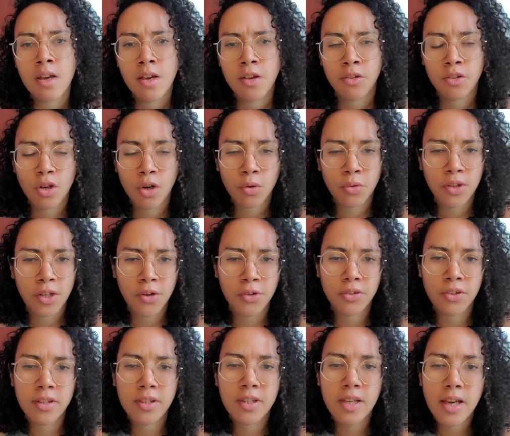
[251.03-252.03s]
So
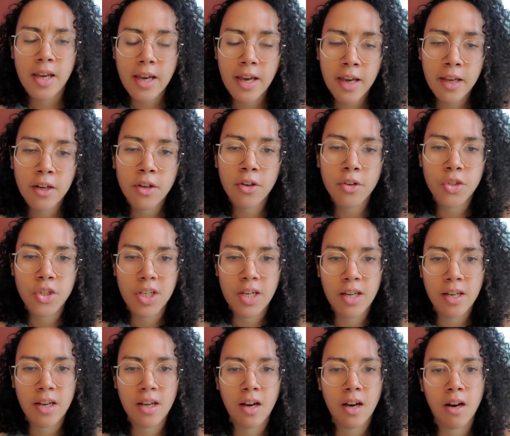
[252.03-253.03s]
there's this
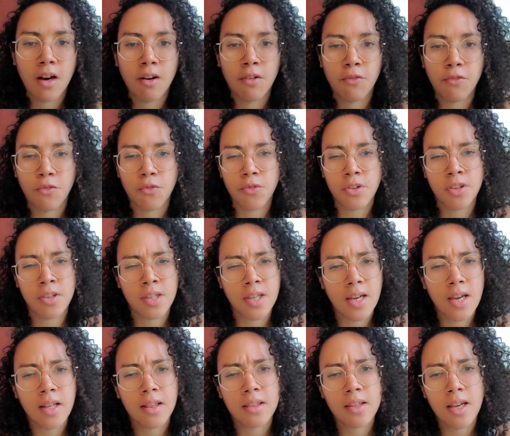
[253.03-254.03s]
energy of
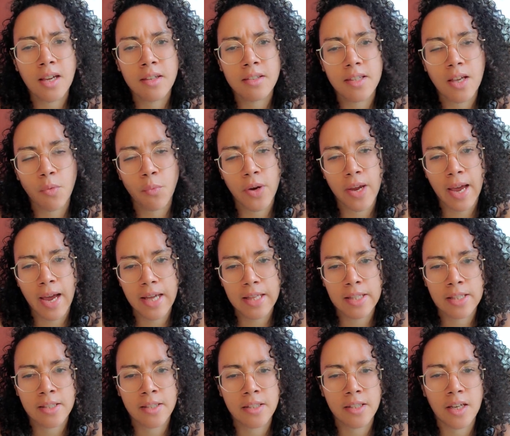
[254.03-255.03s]
seeing things that we
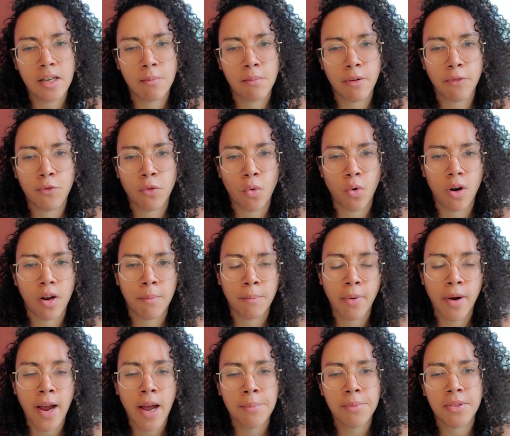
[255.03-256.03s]
hadn't seen before, and
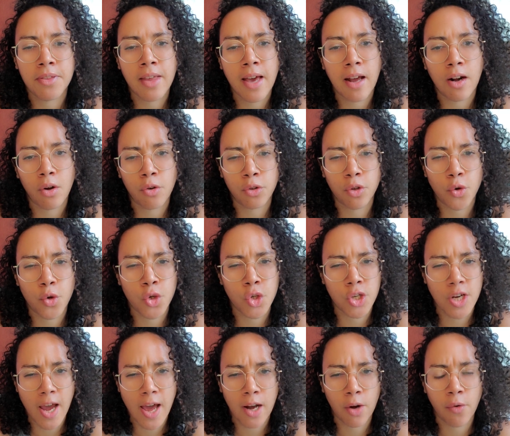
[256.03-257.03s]
perhaps that also
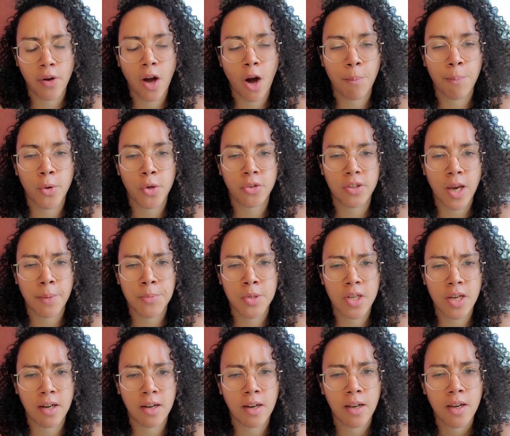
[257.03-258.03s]
shattering our
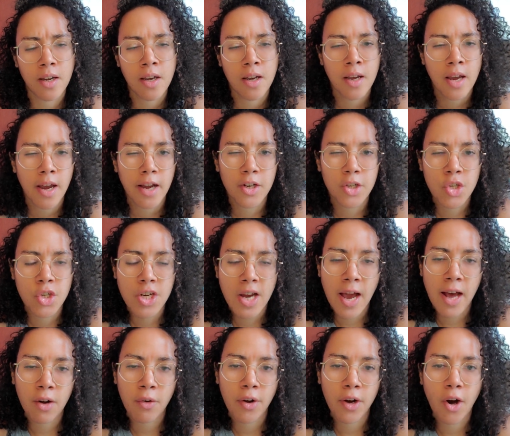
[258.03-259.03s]
perception and
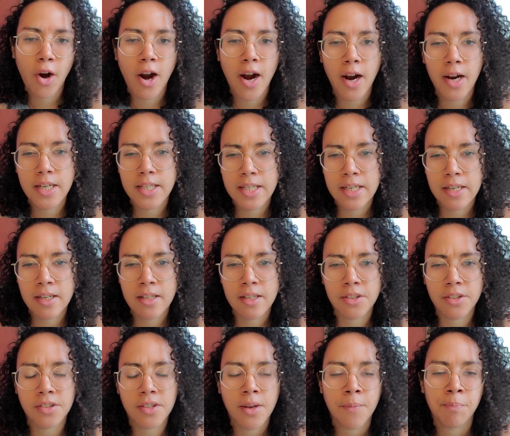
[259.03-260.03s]
shattering our
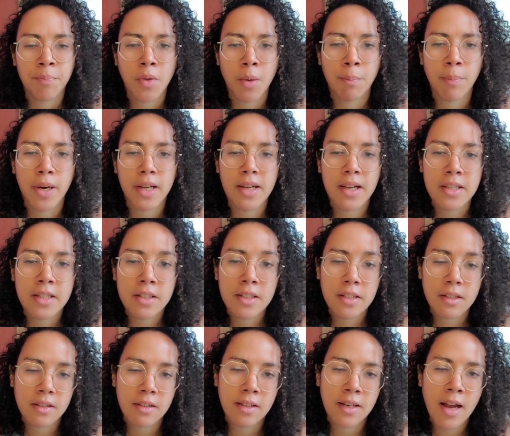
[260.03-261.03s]
ideas. But
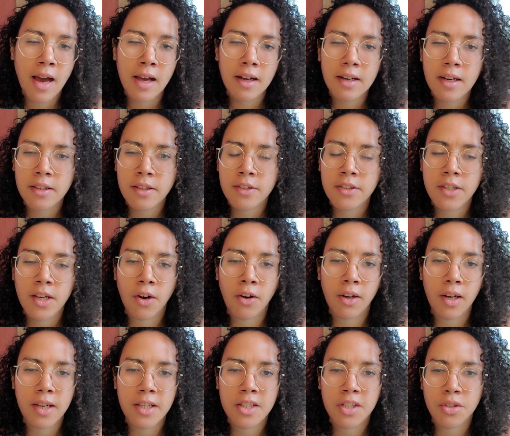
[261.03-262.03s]
it's not
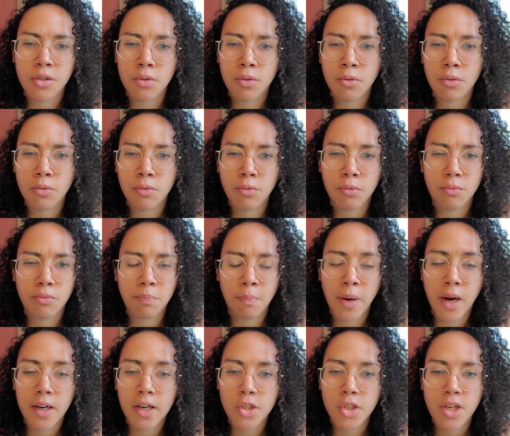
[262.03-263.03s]
necessarily to
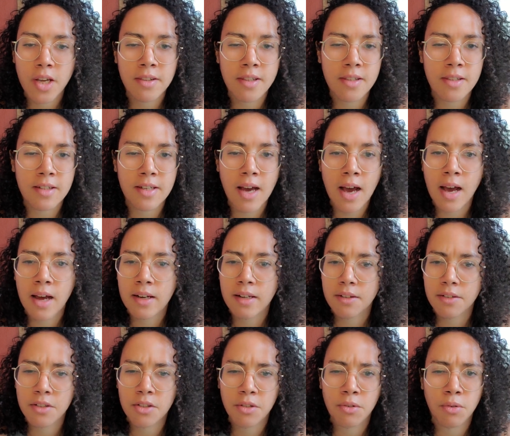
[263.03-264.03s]
punish us. It's
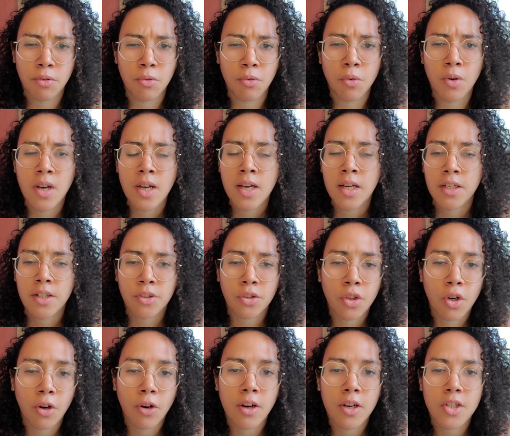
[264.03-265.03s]
not to
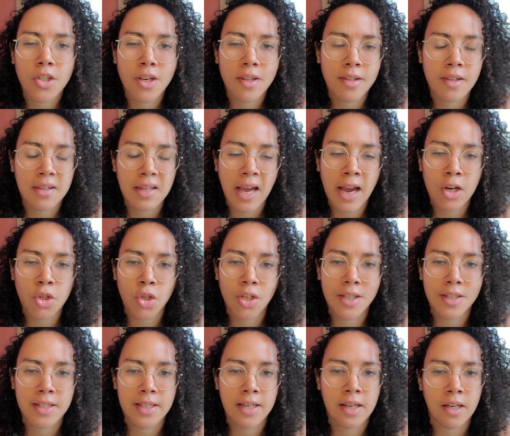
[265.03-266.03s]
discourage us. It's
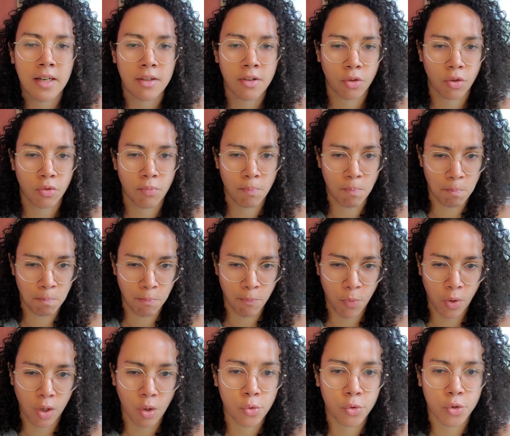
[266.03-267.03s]
actually to get us
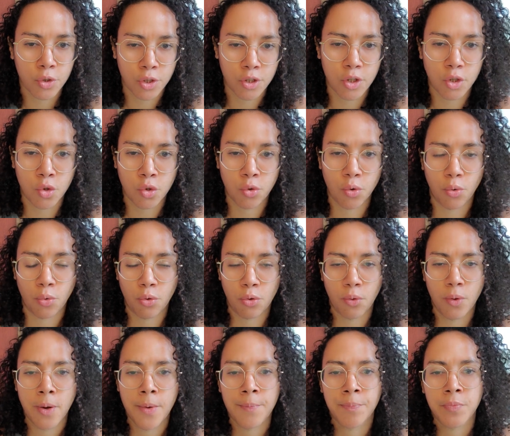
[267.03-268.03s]
closer to the truth,
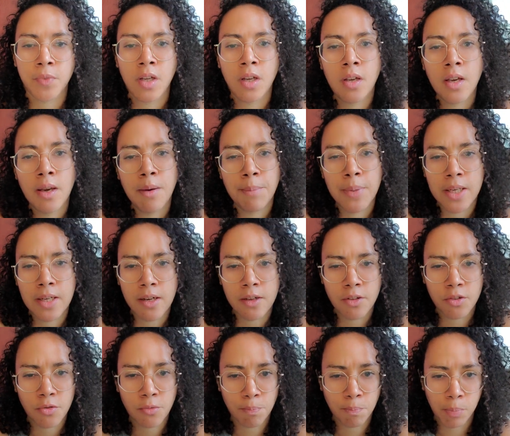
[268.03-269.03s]

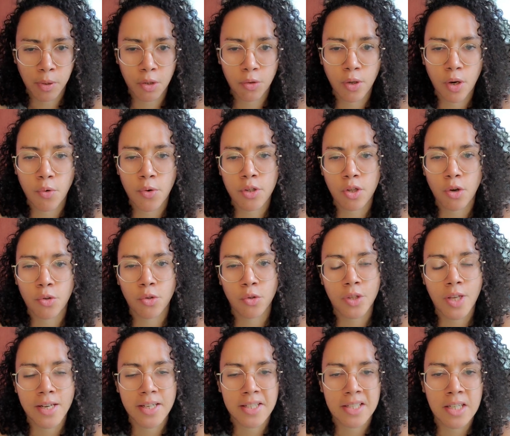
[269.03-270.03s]
because Pluto is also
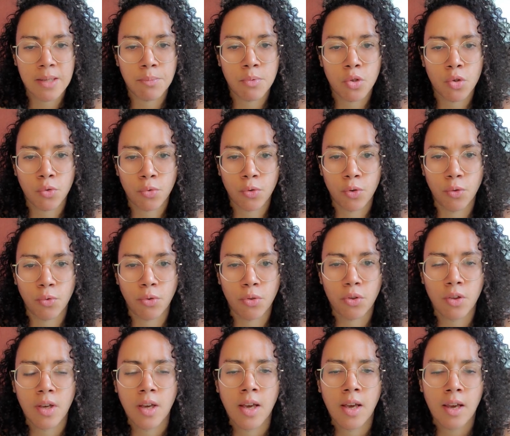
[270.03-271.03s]
that deep
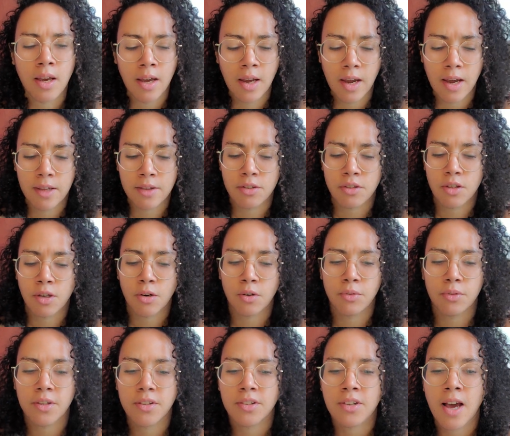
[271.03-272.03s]
truth. And so
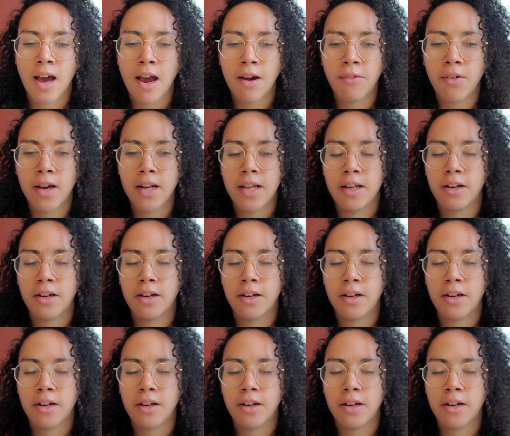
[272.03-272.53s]
this Chiron